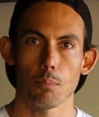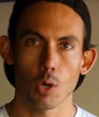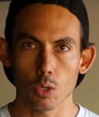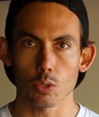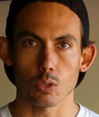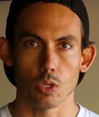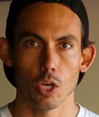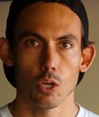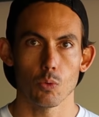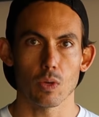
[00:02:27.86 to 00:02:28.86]
pull
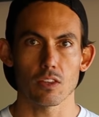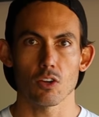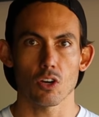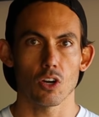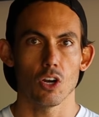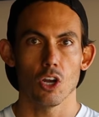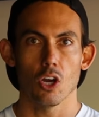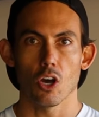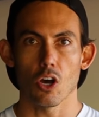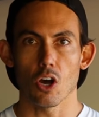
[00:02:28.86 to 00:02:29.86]
with your
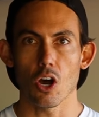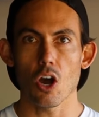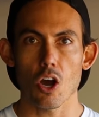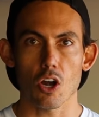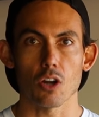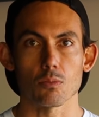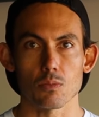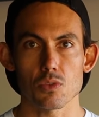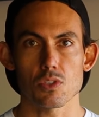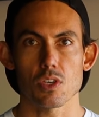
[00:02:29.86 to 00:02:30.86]

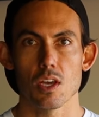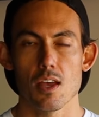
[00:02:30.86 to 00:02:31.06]
arms.